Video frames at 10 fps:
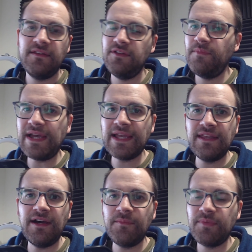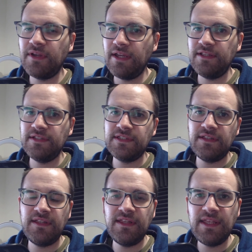you back it up, and
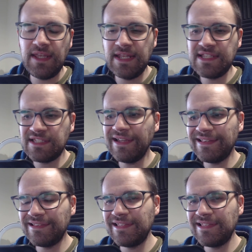it's like